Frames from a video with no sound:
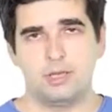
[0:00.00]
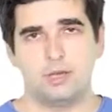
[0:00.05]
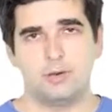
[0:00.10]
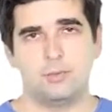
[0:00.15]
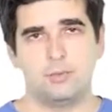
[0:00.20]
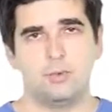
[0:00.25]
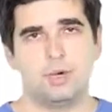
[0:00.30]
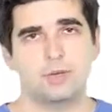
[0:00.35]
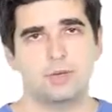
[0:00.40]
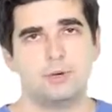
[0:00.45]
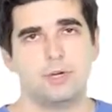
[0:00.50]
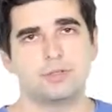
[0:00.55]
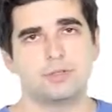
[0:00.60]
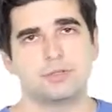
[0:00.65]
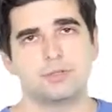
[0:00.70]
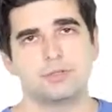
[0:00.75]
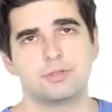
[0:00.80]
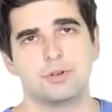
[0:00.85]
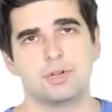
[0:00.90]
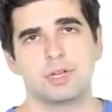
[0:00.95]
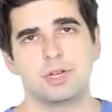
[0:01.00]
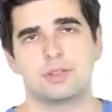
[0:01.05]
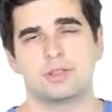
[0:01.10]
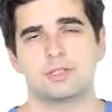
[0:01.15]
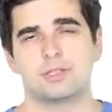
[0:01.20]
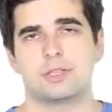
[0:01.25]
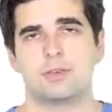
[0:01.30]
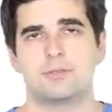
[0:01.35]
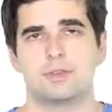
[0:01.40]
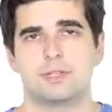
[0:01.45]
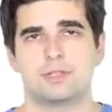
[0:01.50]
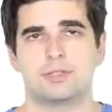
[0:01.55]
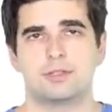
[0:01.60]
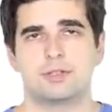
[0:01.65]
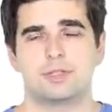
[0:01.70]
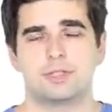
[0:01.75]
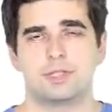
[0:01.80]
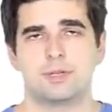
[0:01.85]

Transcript: What about storing the suffix array?